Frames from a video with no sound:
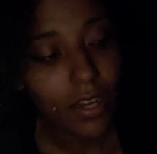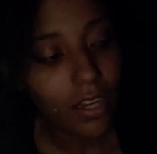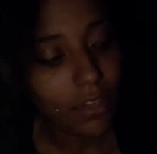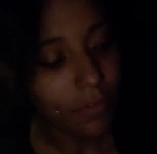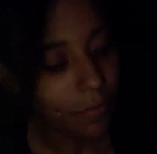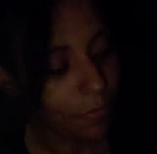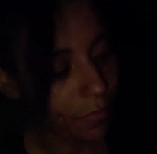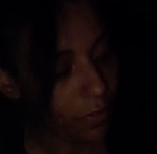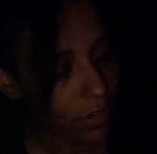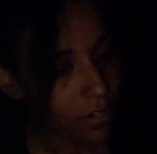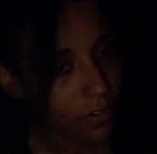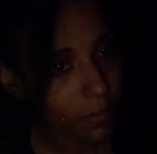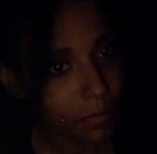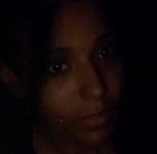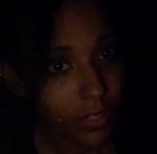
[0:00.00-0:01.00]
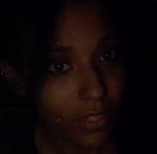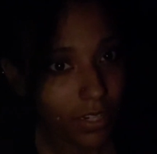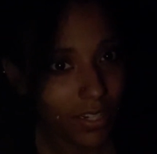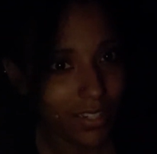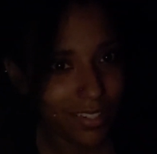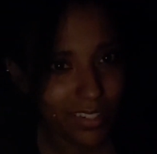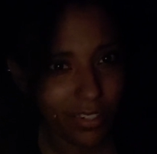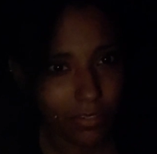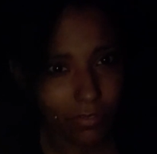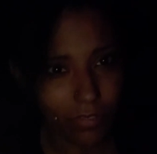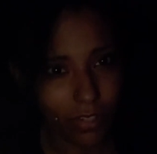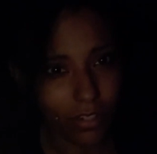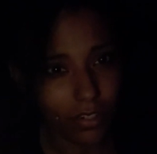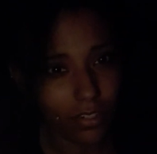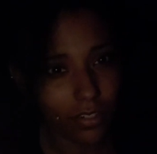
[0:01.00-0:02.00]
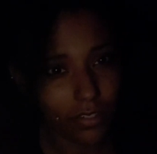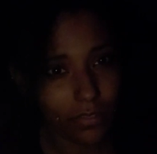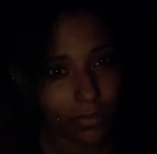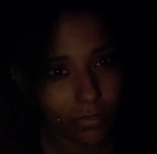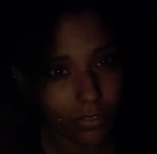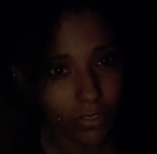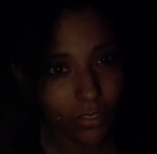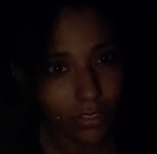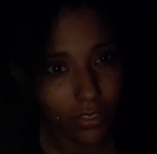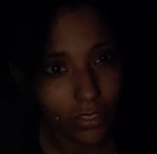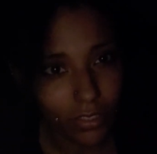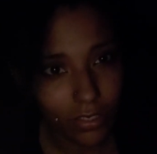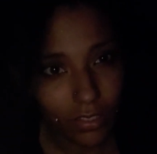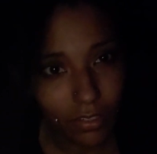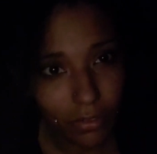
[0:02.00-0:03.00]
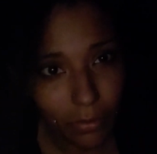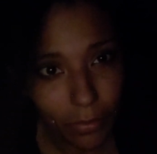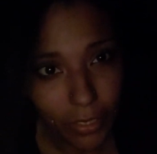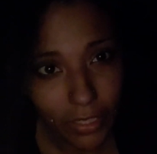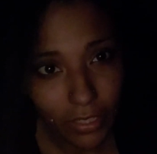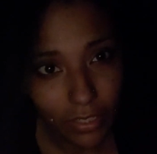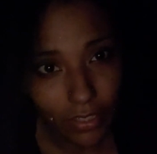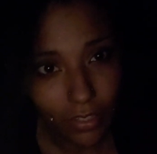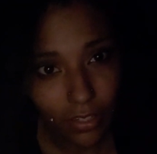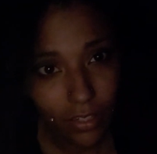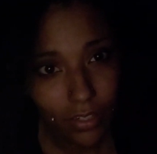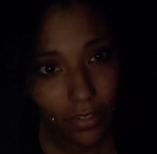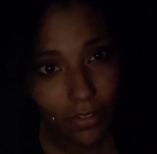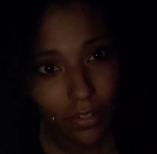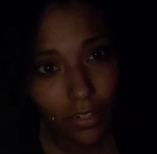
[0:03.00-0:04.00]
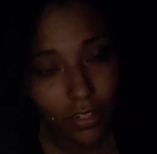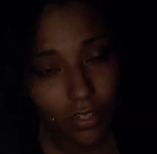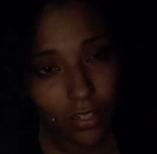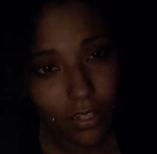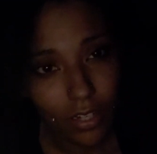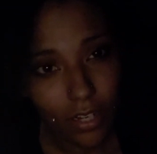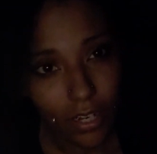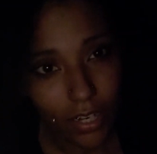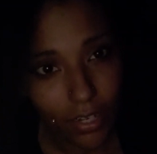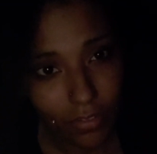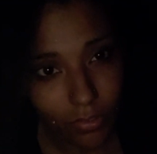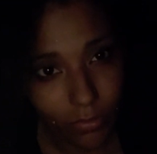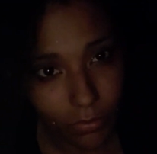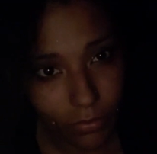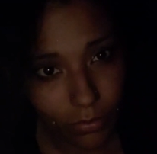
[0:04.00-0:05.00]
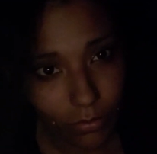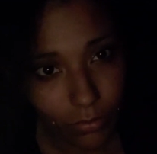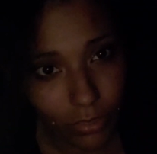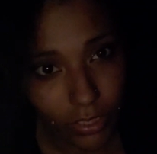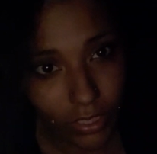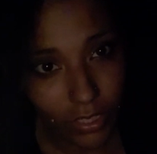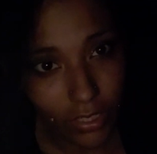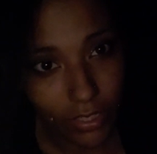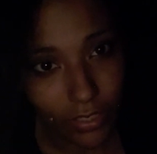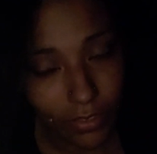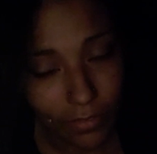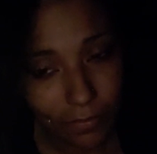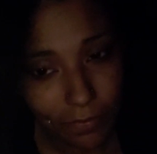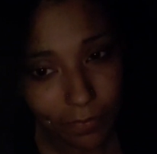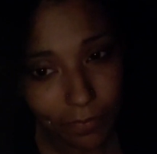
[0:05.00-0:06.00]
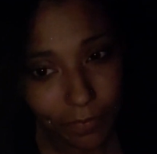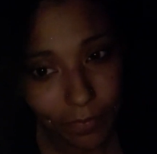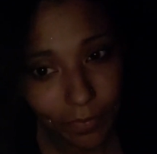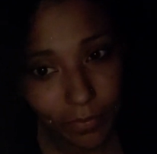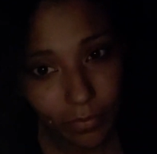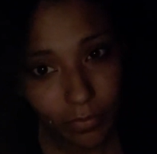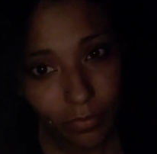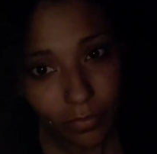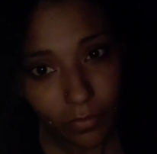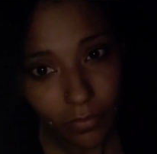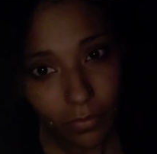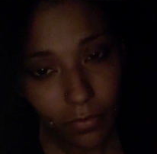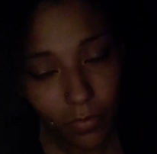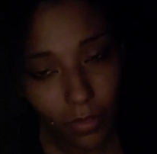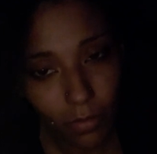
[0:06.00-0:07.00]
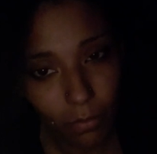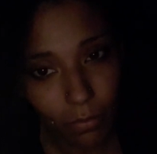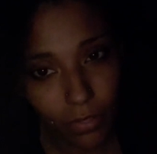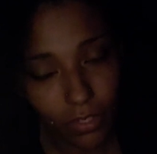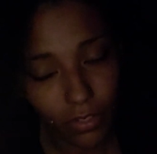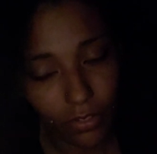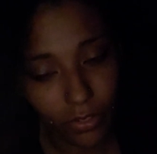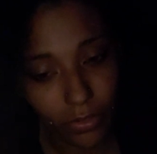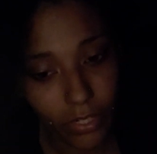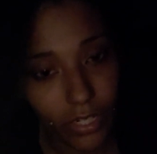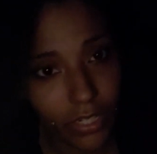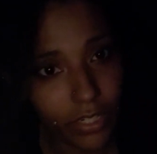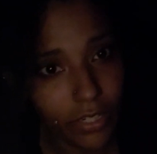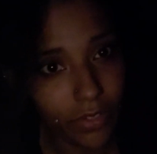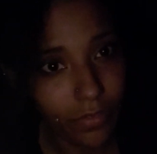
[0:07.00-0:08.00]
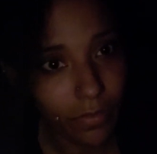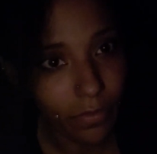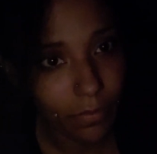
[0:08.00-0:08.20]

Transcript: I've kind of been like in a fog for a little bit. I haven't really been doing good